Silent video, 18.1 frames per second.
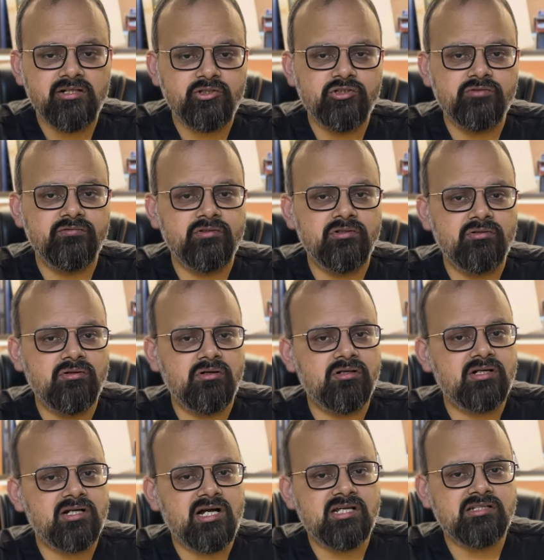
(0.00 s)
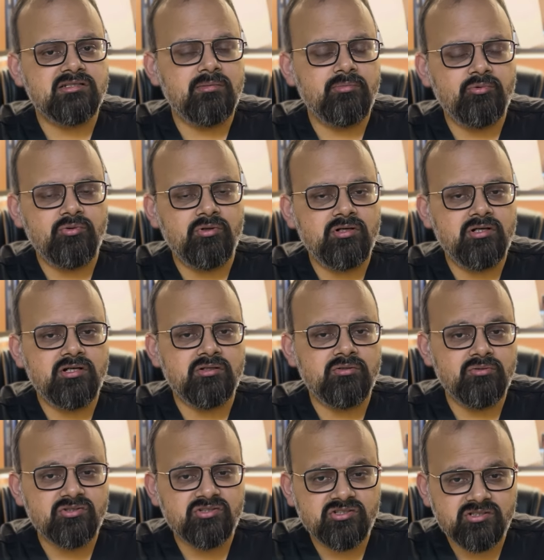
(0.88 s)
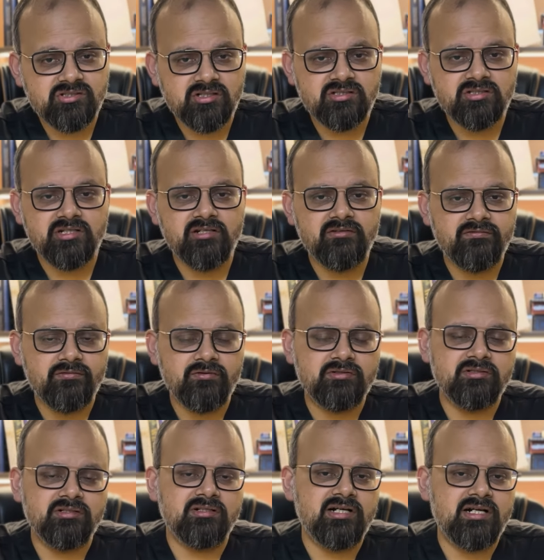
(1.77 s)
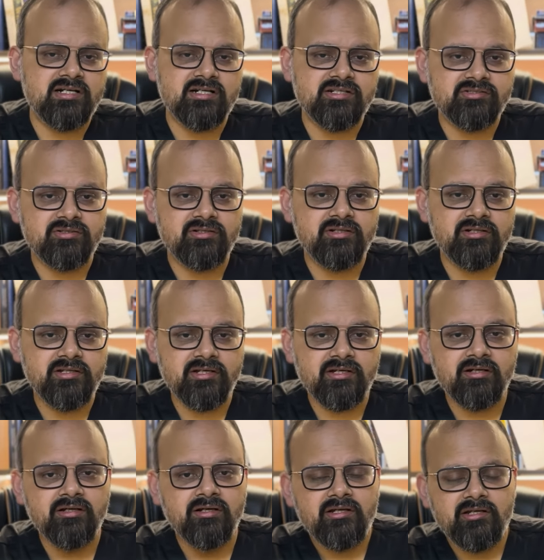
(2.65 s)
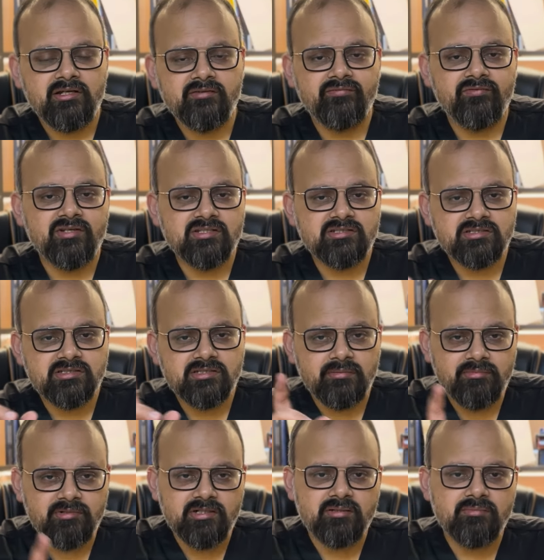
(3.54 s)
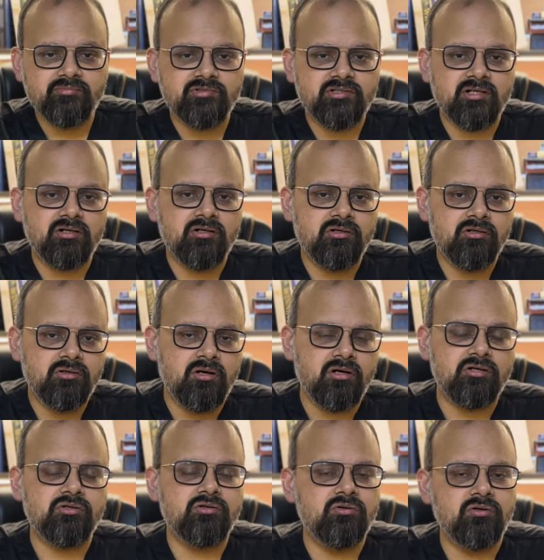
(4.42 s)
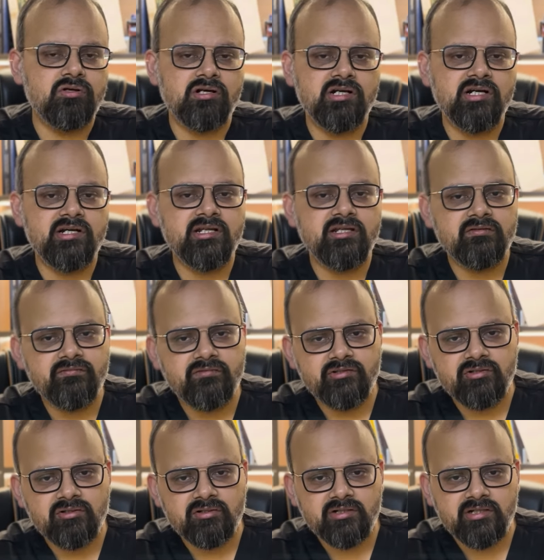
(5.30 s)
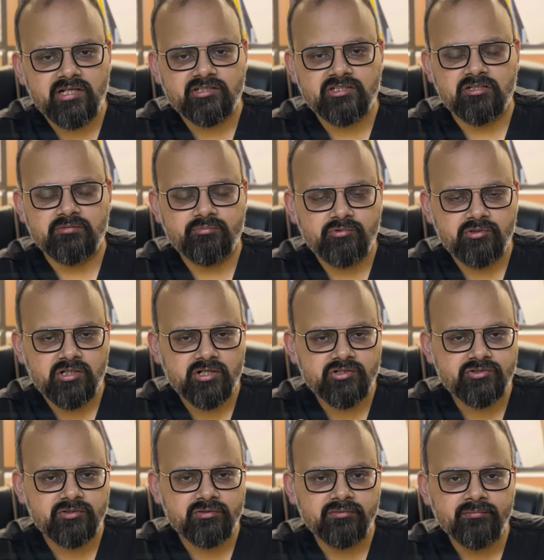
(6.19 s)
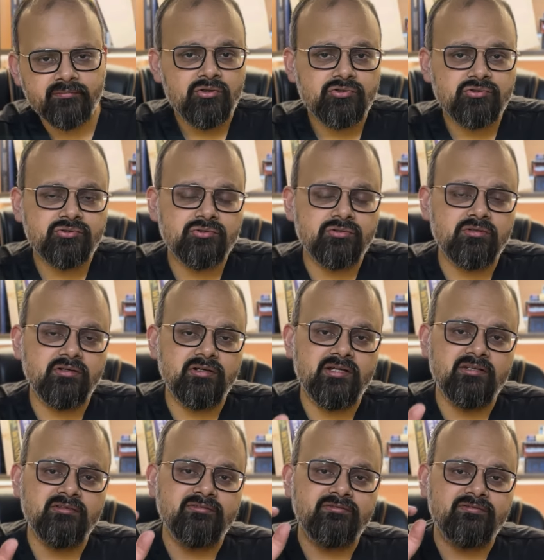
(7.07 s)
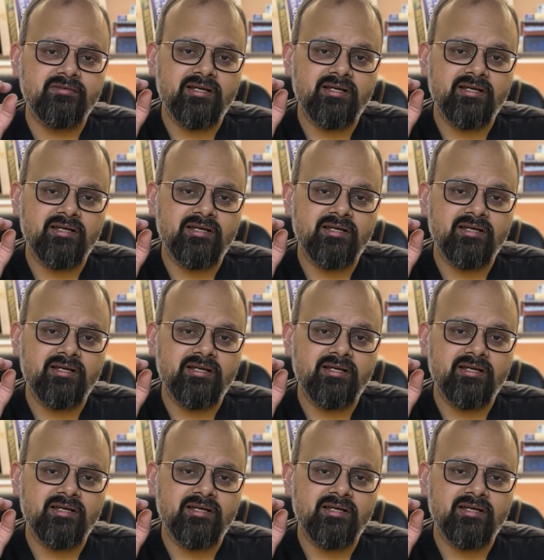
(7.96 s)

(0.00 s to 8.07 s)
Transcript: you will not ask them to undergo surgery for their hiatus hernia if the symptoms are not correlating with the acid production. So if